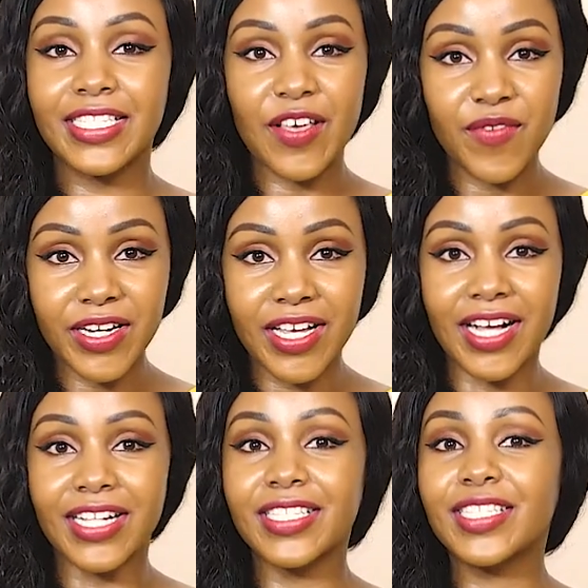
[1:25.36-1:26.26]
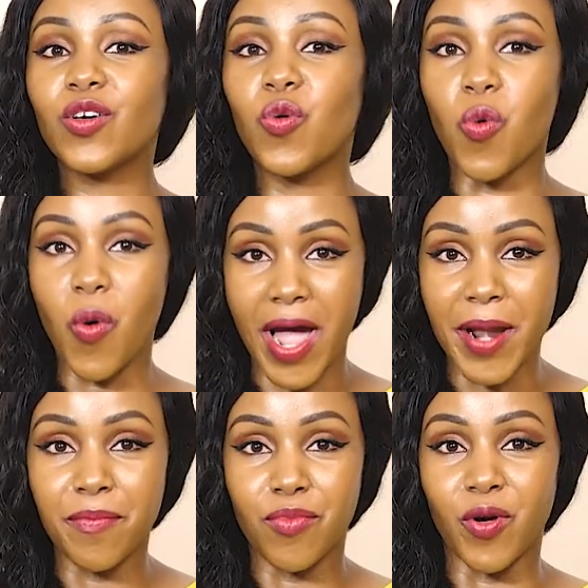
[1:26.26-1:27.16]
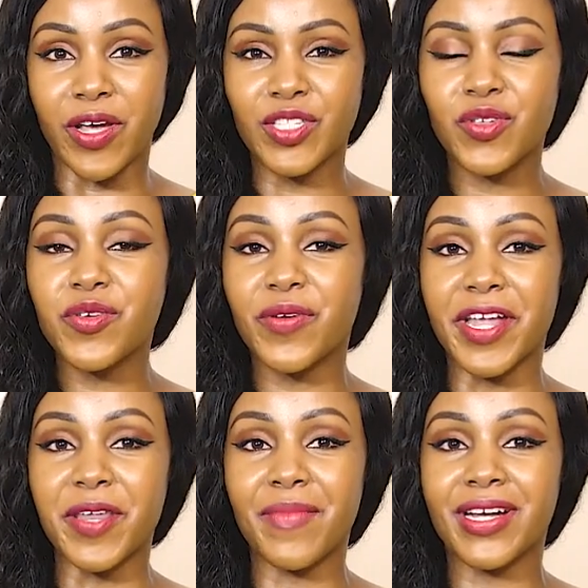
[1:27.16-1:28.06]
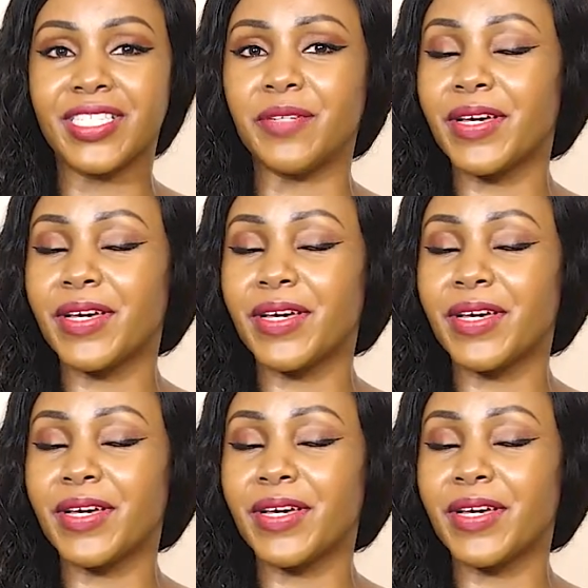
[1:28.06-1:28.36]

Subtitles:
7 girls, 1 boy. So you can imagine,